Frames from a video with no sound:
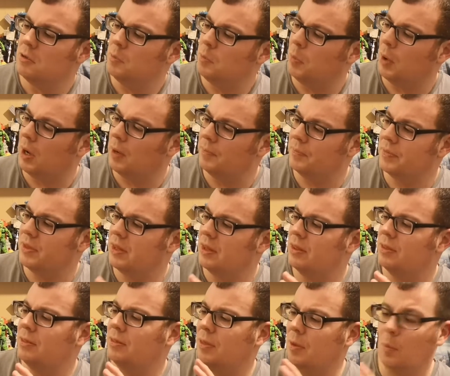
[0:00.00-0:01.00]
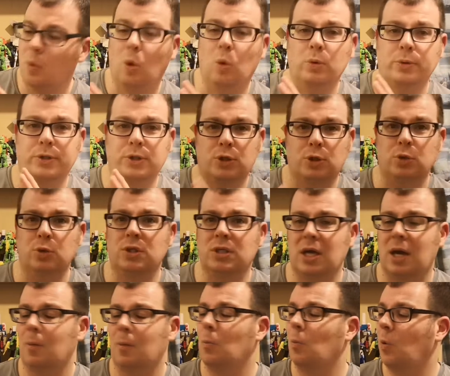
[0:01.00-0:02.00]
but the mould suits
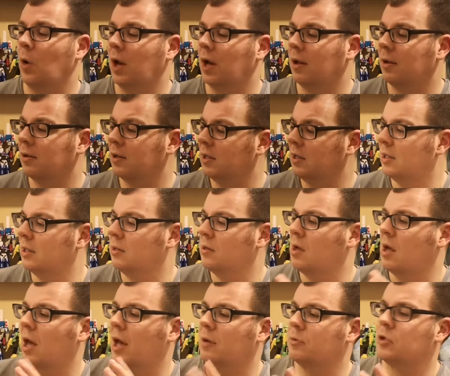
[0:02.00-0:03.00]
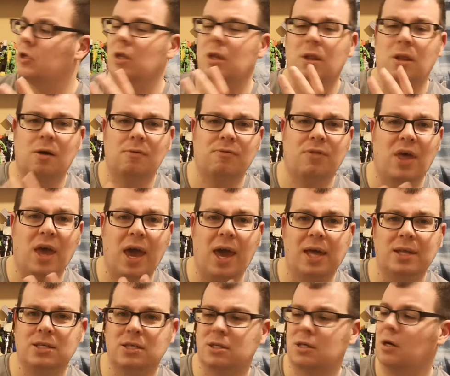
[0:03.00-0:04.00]
him well. I absolutely love the
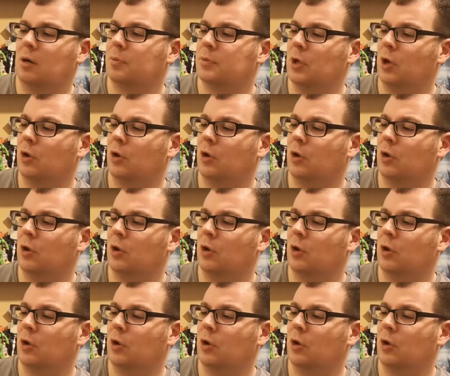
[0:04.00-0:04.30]
head sculpt